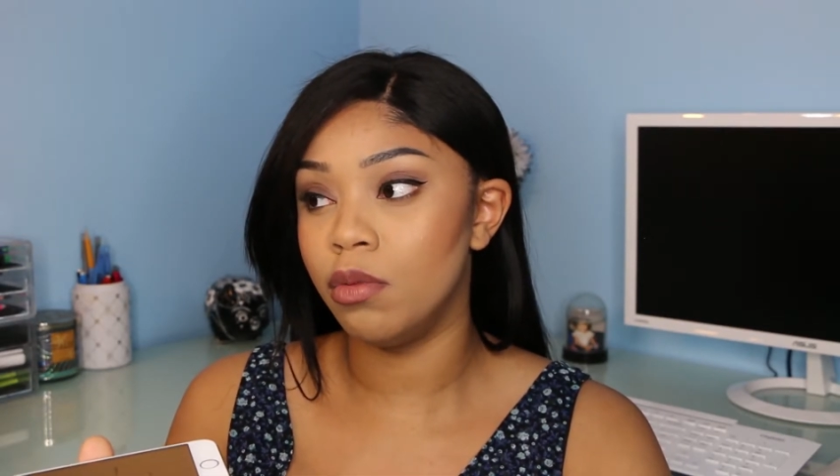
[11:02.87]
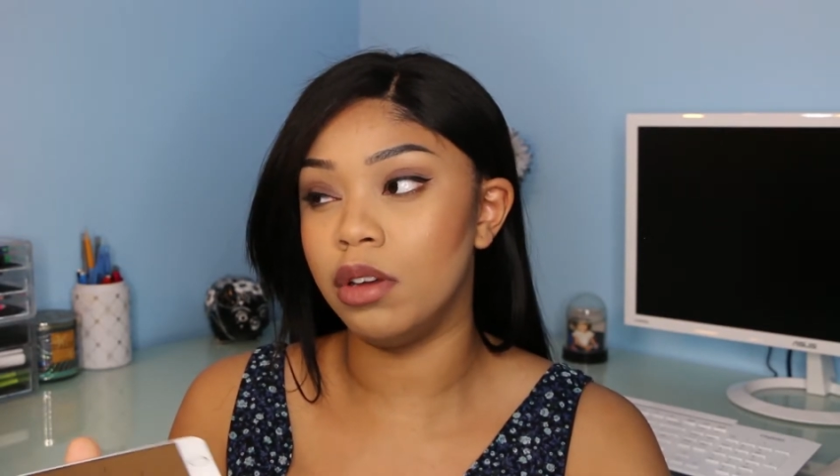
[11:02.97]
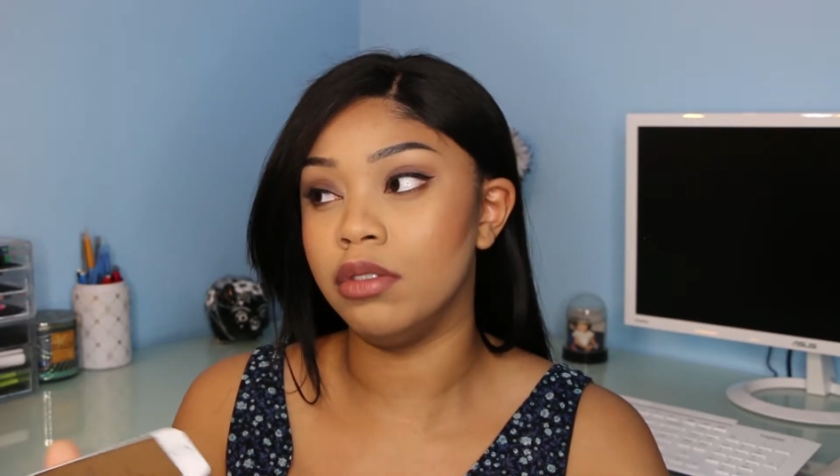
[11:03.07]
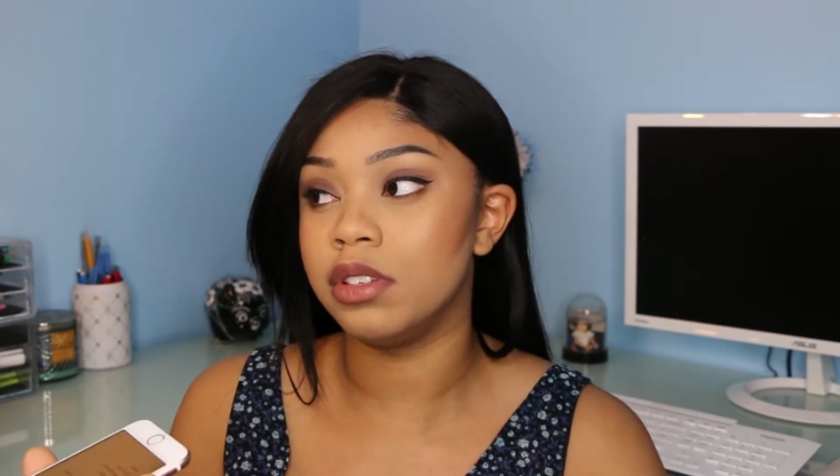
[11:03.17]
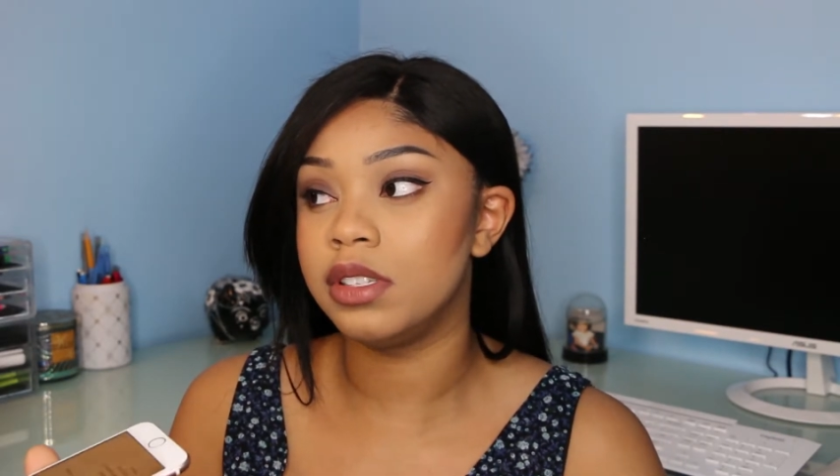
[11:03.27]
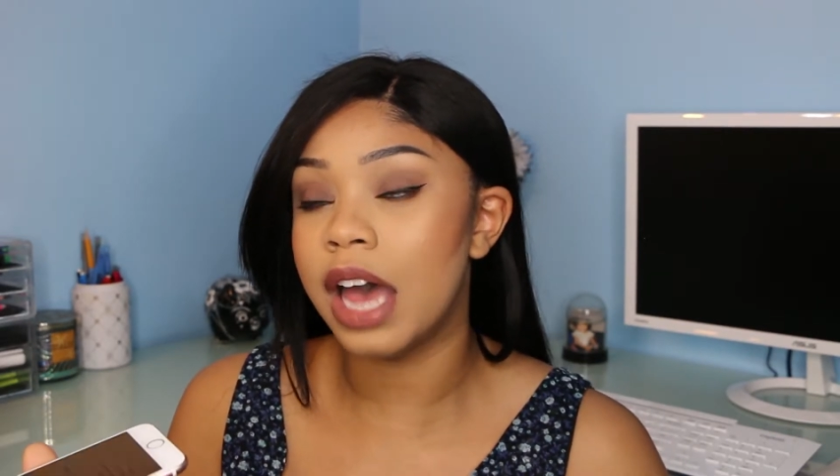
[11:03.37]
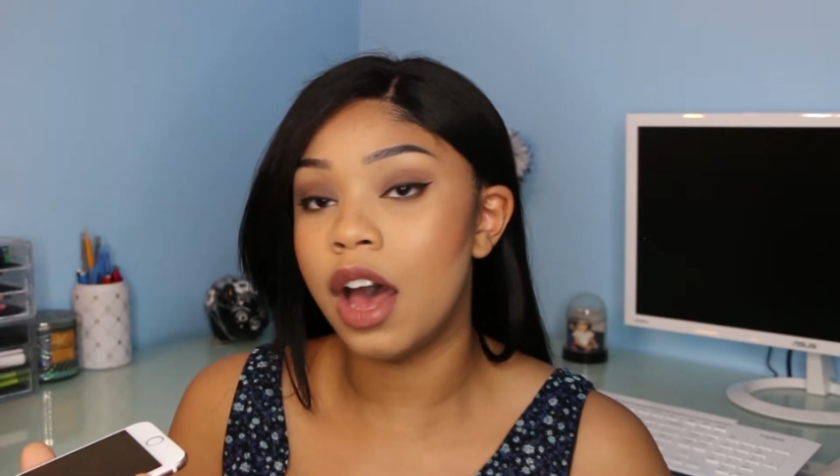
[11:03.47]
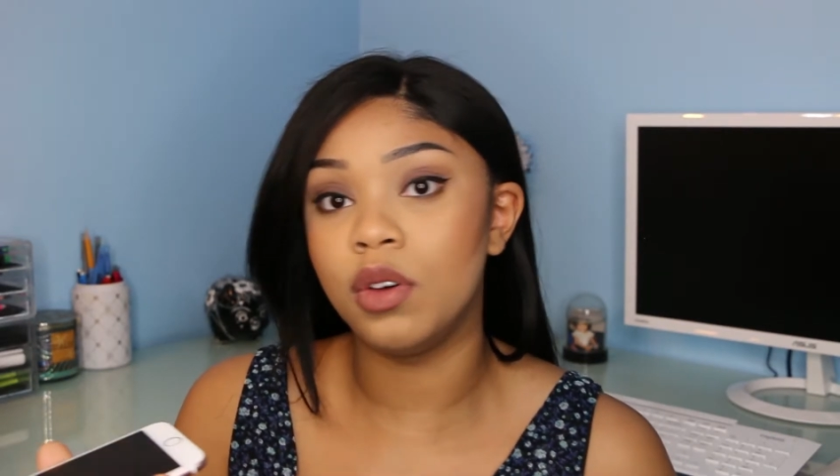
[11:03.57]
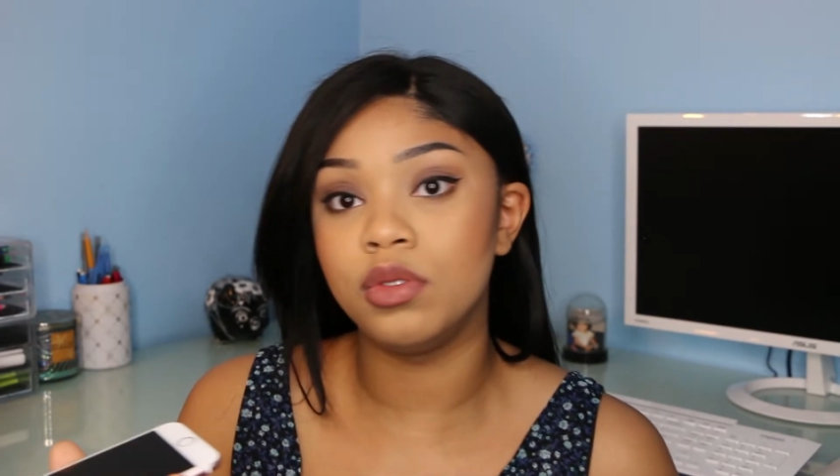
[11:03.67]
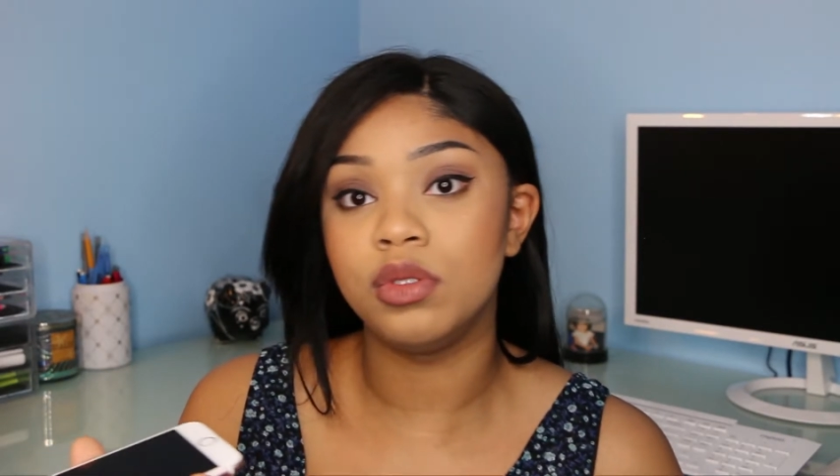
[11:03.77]
well, the
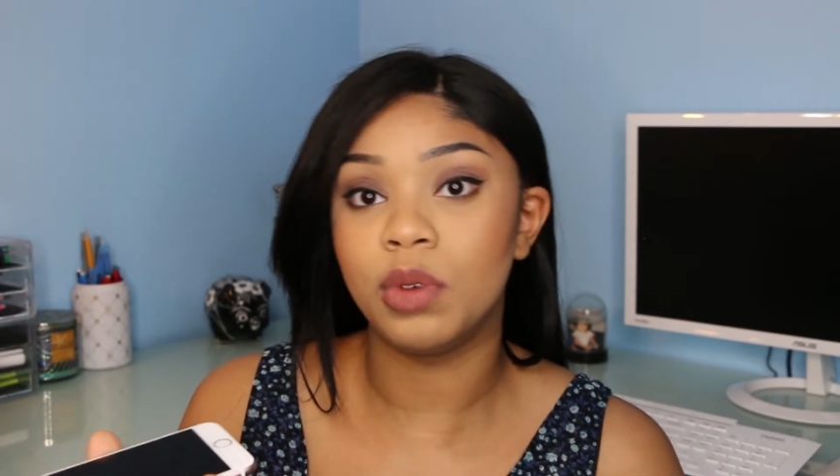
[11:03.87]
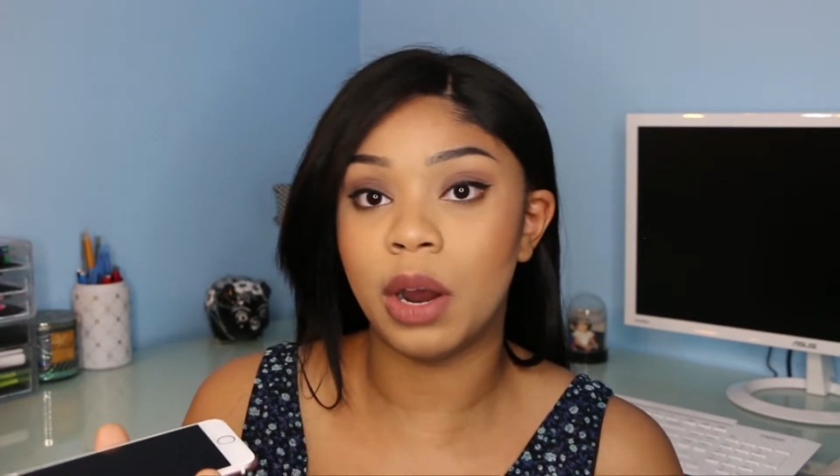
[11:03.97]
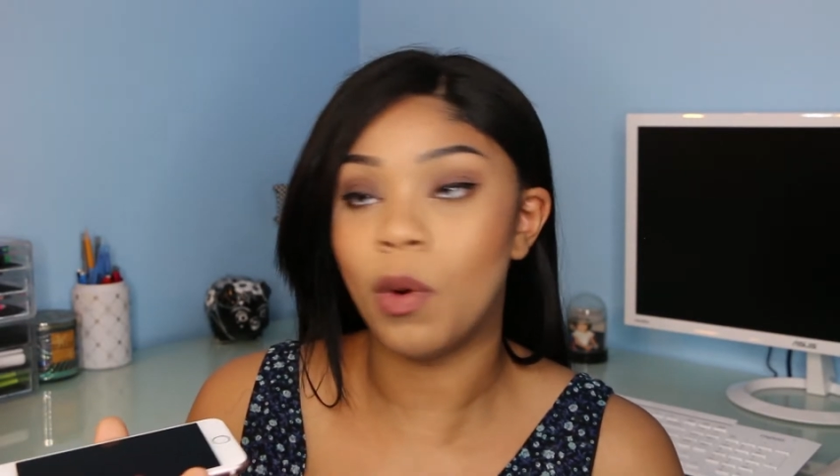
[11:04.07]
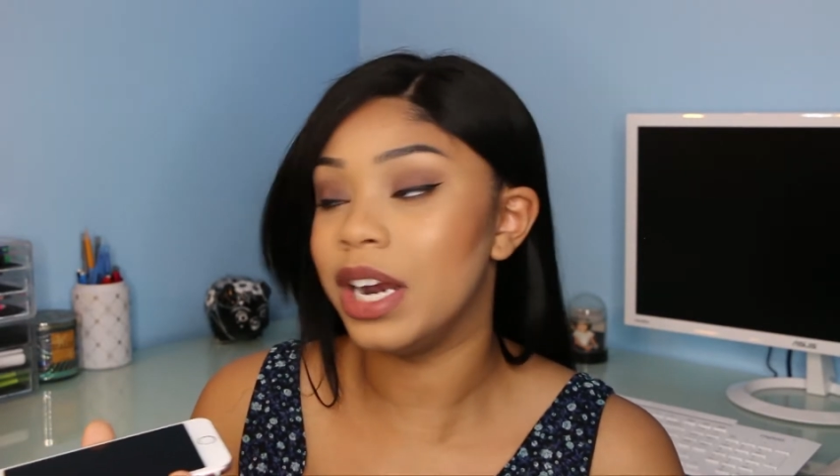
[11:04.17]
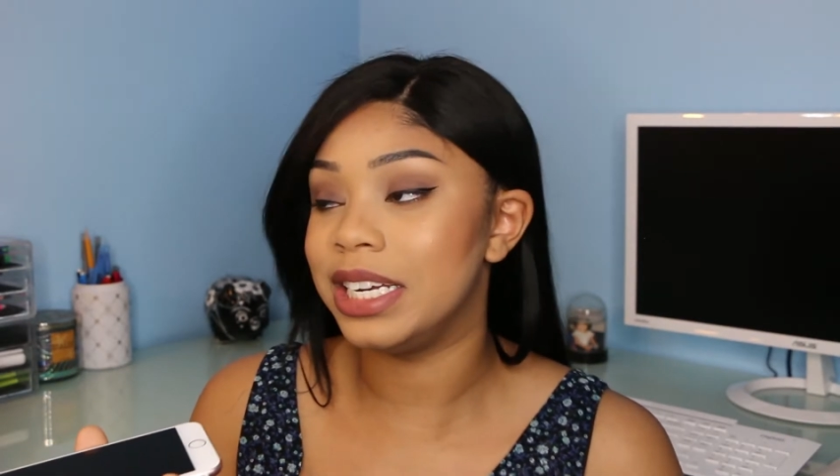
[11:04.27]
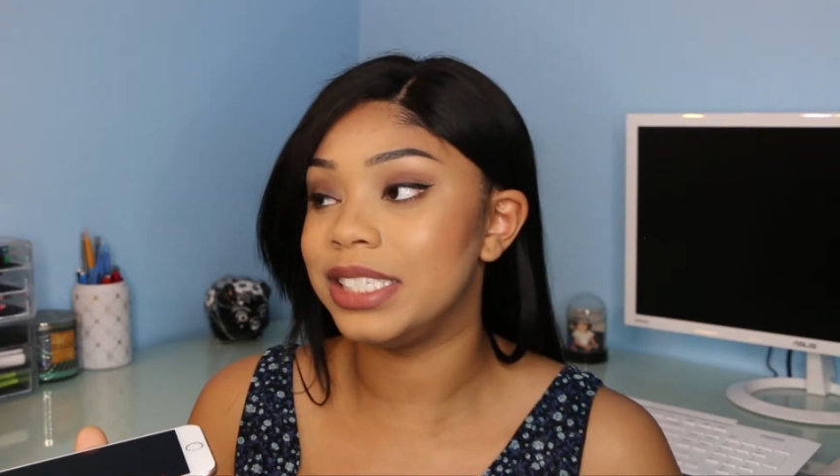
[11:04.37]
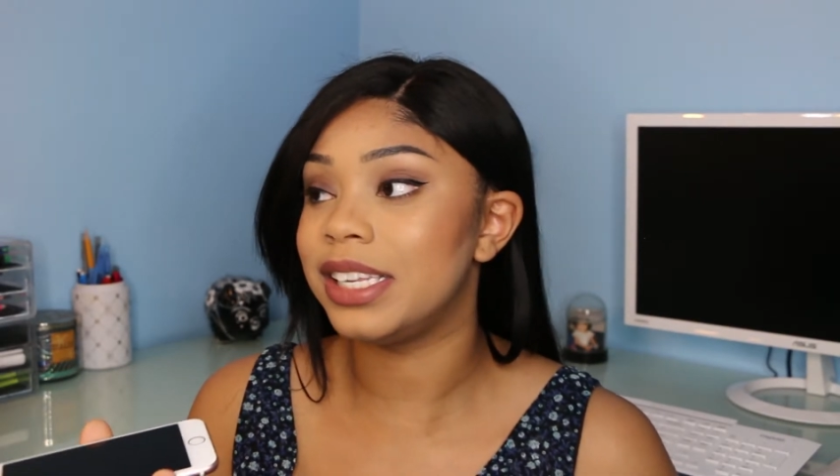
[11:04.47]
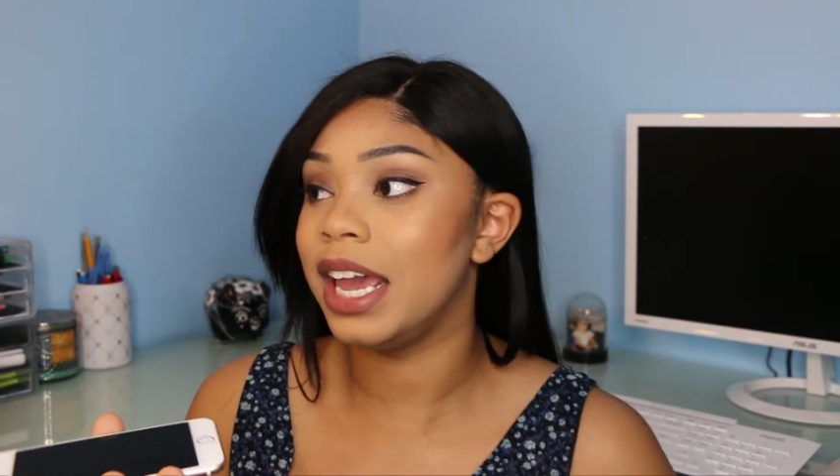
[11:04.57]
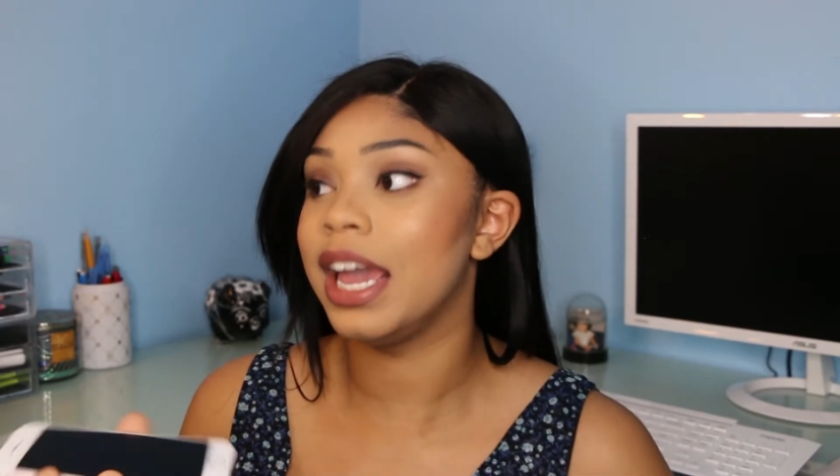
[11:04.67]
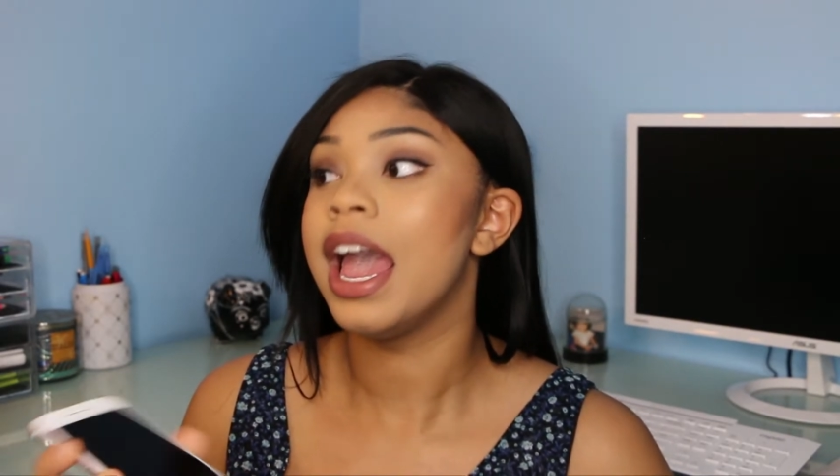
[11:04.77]
sound, what I wanted to
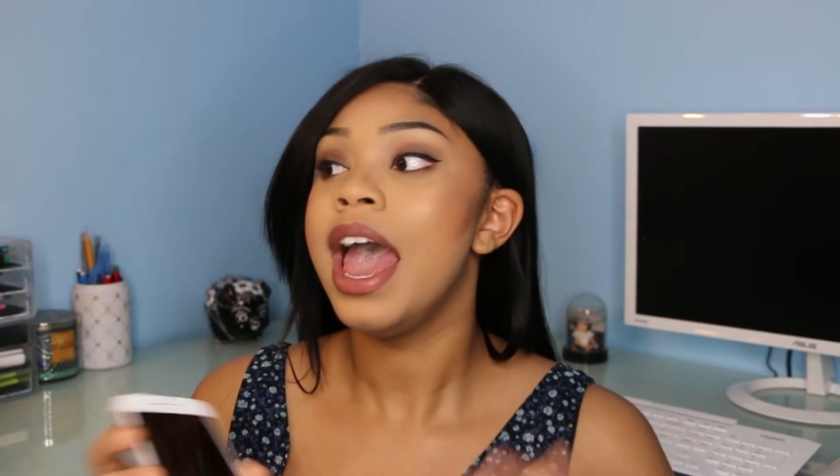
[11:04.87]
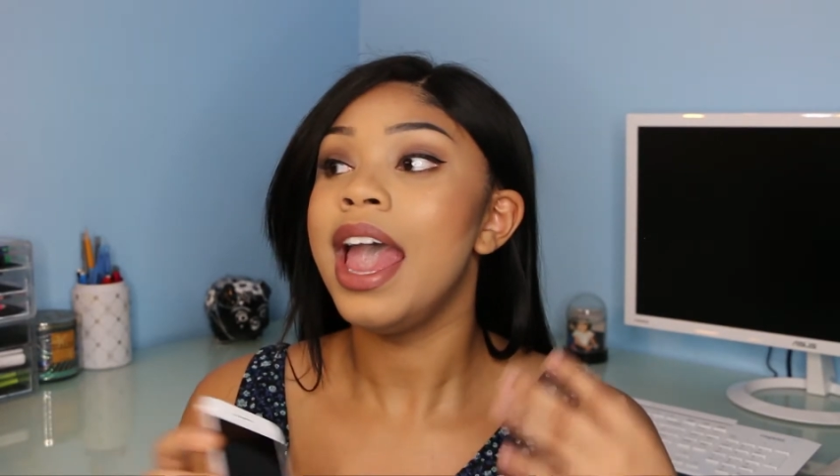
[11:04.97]
say,